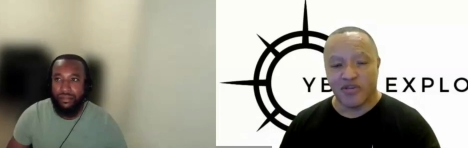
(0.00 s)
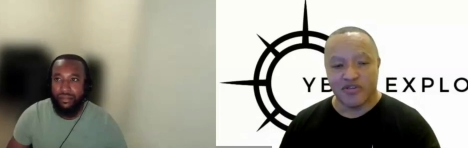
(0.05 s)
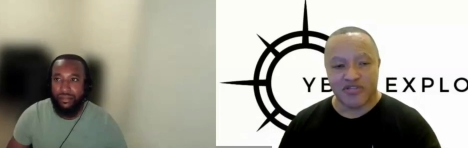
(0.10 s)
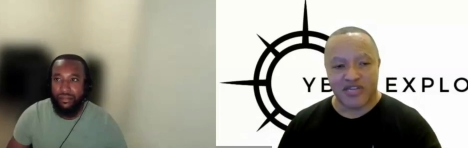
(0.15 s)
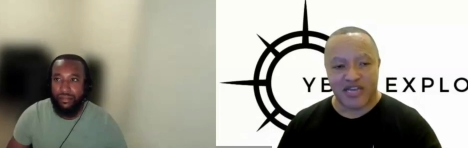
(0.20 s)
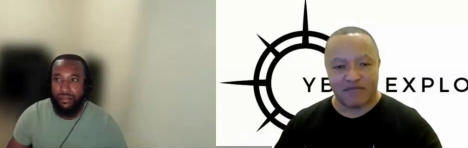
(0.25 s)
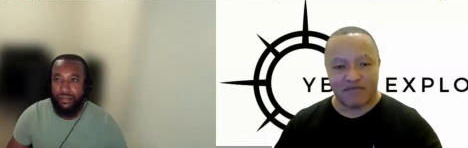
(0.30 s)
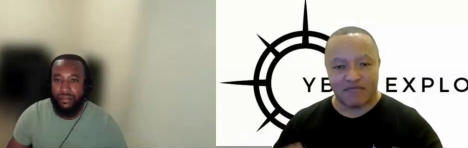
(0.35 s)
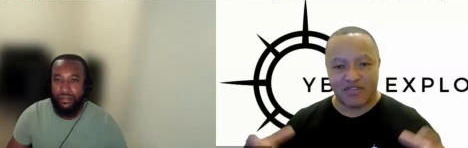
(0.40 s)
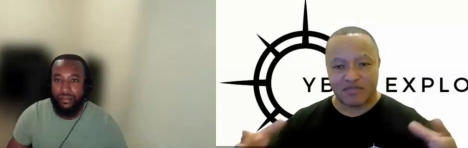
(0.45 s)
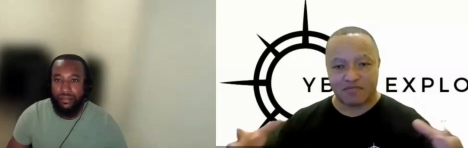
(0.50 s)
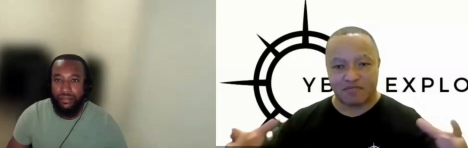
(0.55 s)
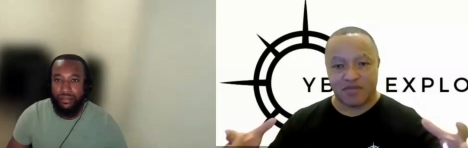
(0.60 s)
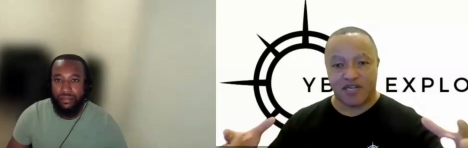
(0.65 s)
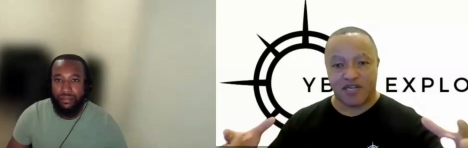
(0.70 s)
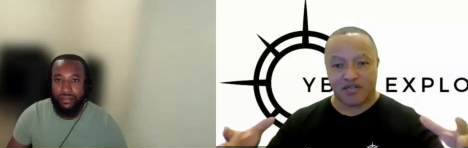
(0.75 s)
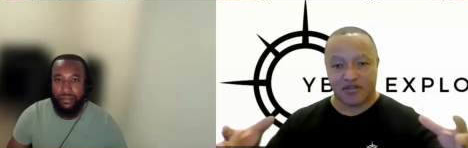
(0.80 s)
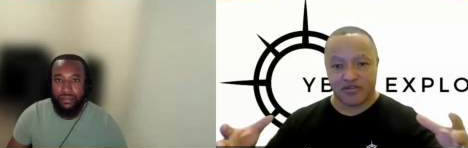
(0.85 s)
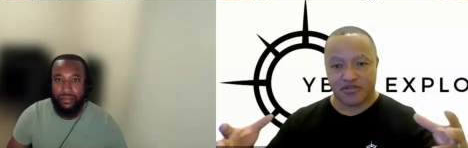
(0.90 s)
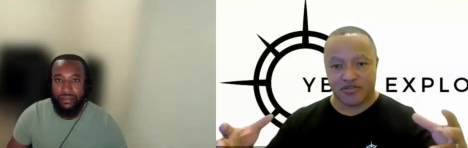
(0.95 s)
Speaker 1: we used to have these
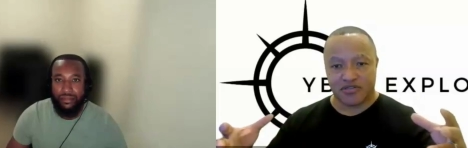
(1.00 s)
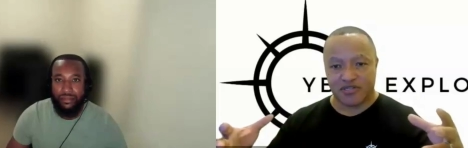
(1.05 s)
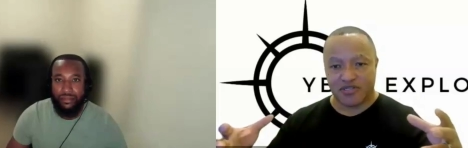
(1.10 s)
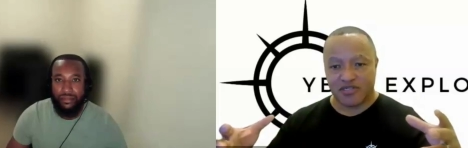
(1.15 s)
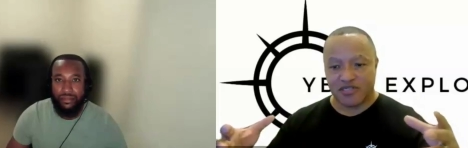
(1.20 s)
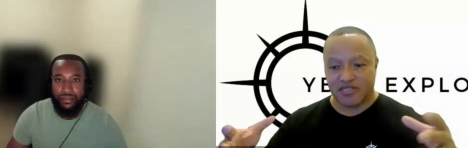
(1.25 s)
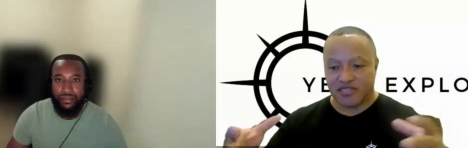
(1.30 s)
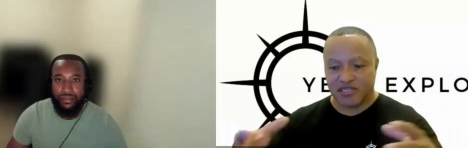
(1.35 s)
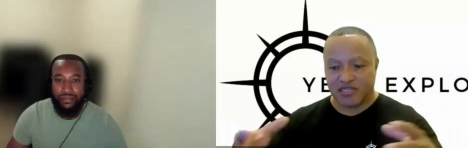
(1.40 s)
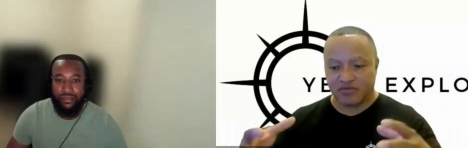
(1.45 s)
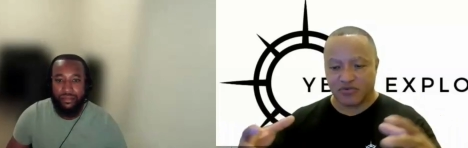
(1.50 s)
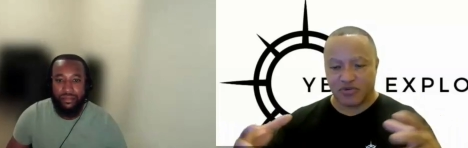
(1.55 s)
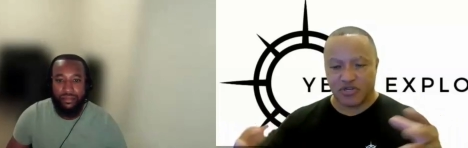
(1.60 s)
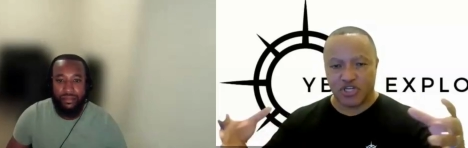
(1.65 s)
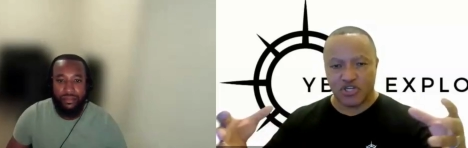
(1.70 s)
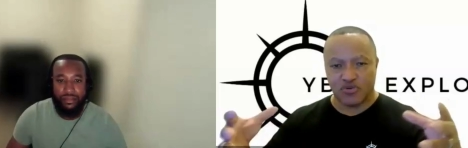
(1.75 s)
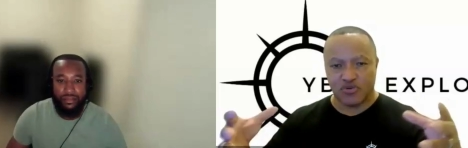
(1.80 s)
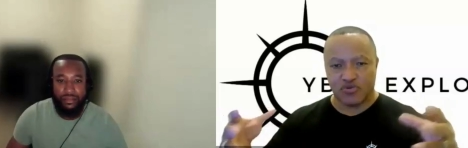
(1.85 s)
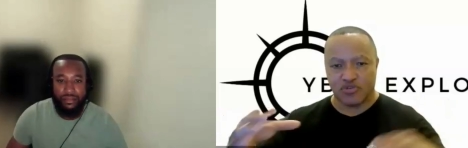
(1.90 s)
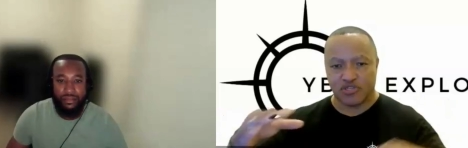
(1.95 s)
pluggers, and these things were
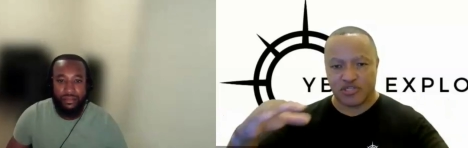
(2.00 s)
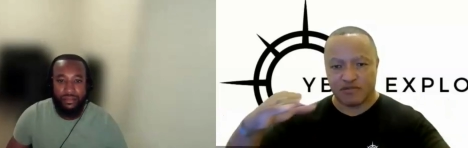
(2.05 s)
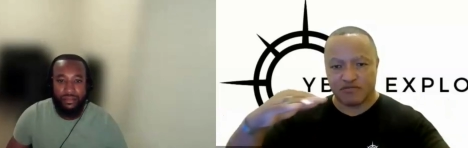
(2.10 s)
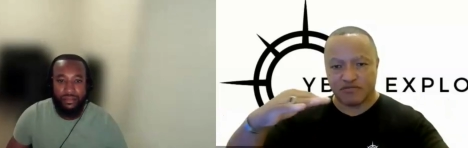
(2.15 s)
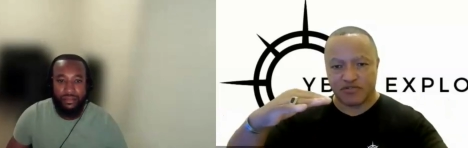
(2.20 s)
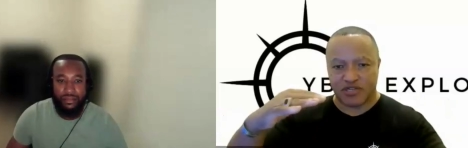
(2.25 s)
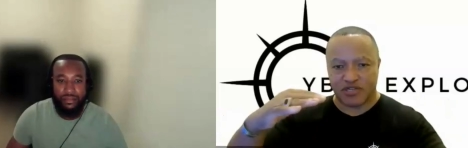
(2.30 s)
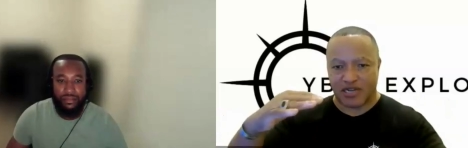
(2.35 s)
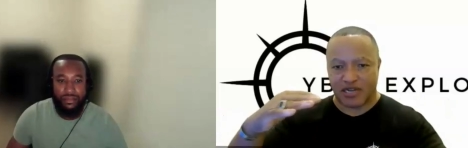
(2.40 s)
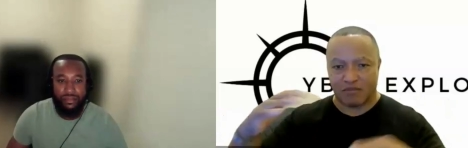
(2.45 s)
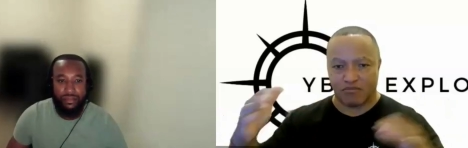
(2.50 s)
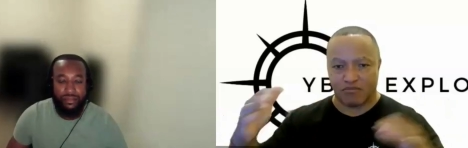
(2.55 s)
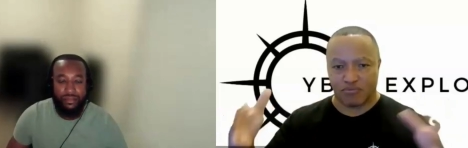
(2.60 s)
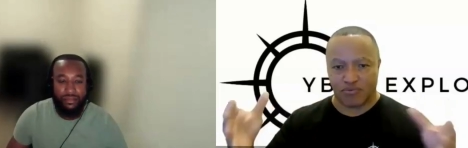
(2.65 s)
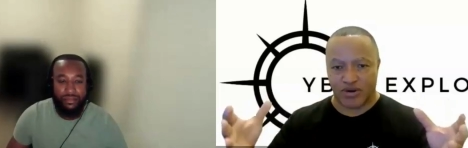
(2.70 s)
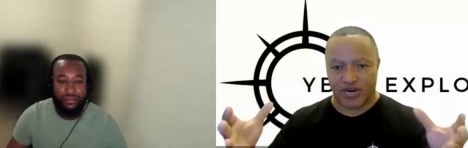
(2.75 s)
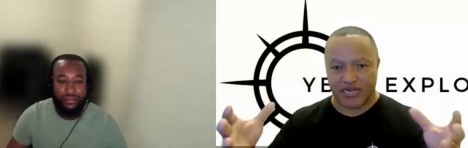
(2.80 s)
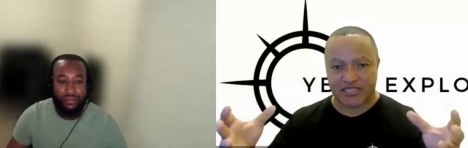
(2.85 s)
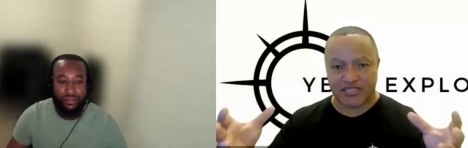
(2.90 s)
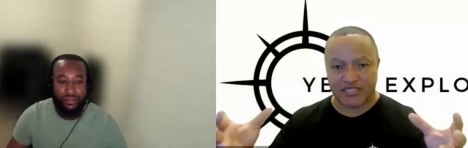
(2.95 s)
huge. They were just like
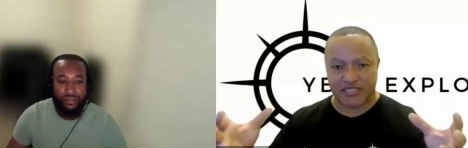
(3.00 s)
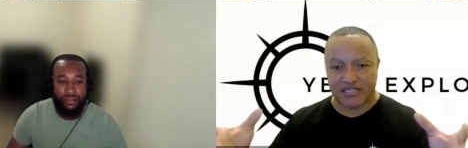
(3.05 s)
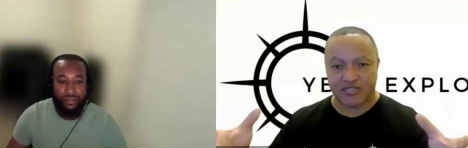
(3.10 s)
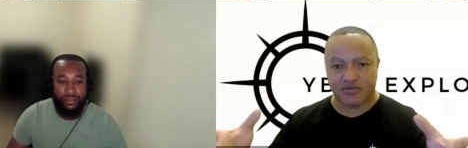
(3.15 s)
bricks.